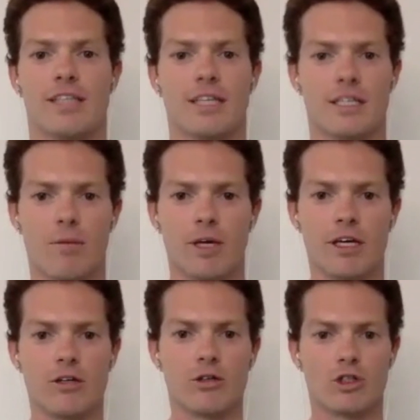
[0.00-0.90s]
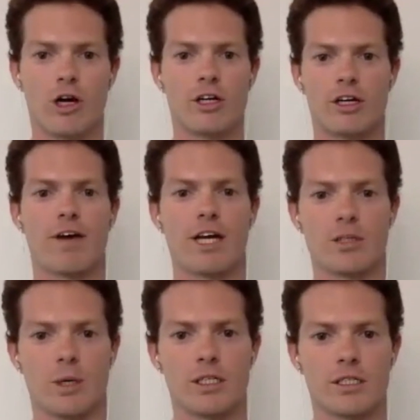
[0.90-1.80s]
Is that something you're trying to
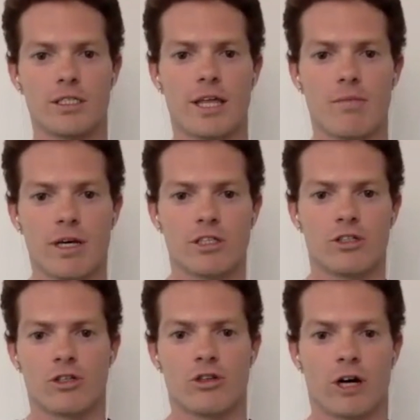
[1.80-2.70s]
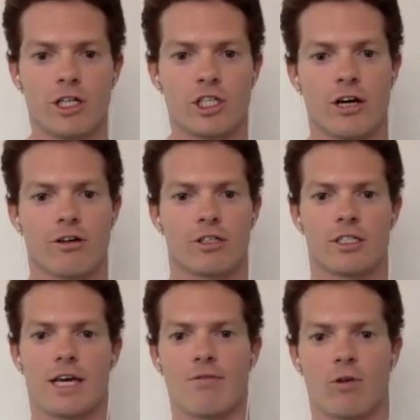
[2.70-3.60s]
convey to others? Is that the message you're trying to share?
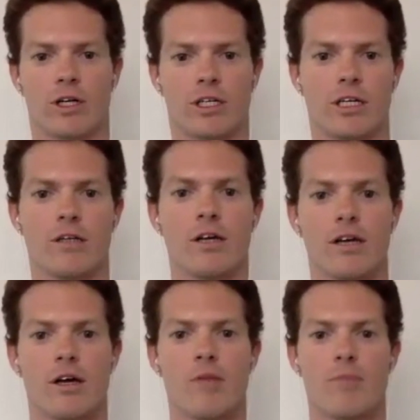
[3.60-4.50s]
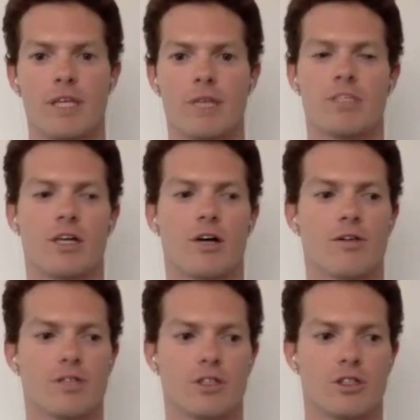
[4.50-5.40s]
Is just everyone can be
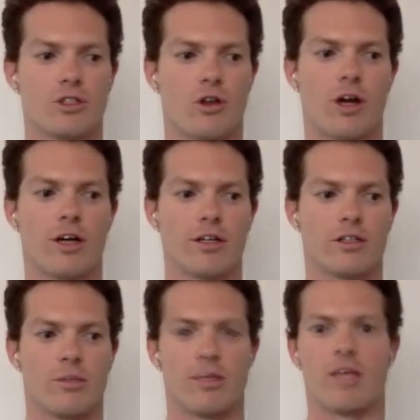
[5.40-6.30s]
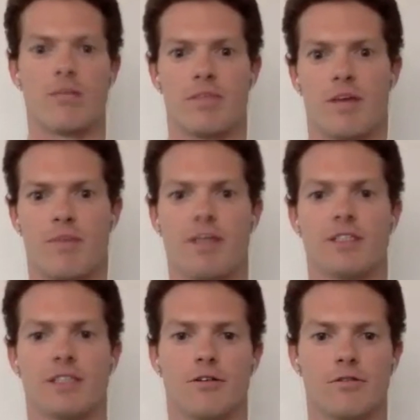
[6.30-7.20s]
themselves and just try to be their
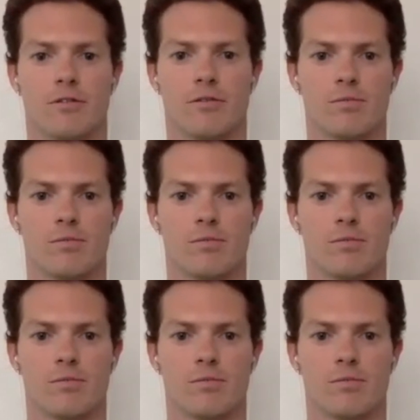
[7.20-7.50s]
best self?